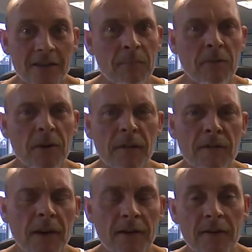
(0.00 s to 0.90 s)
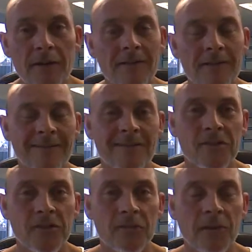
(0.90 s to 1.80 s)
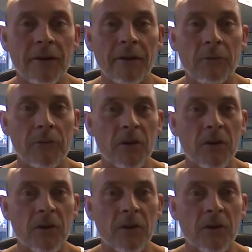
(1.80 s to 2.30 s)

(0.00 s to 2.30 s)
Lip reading: they're pretty fun to play around with.